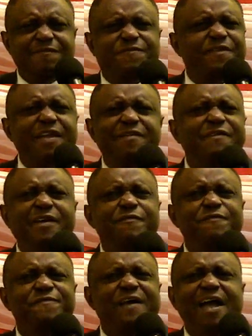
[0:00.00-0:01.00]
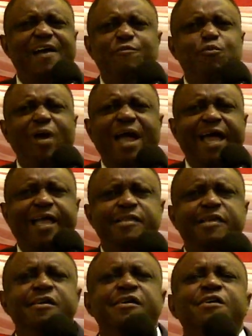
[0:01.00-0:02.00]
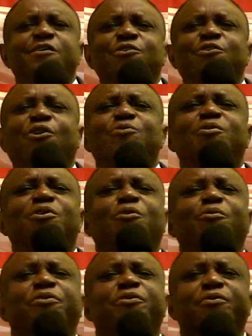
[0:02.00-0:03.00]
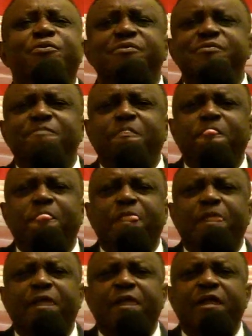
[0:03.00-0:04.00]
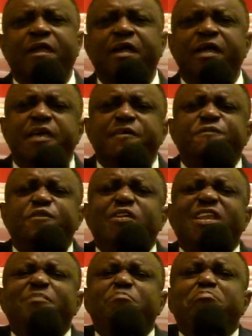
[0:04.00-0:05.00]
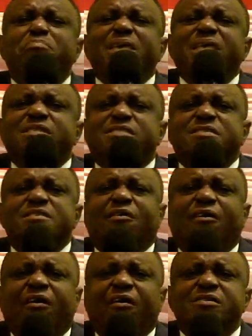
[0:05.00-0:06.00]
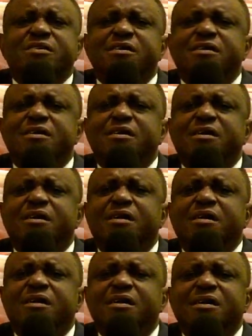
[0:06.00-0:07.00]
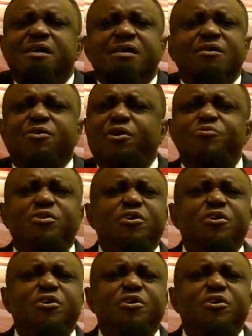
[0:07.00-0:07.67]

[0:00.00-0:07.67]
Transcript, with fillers: very, very far and wide, God will go with you. If you limit God, God will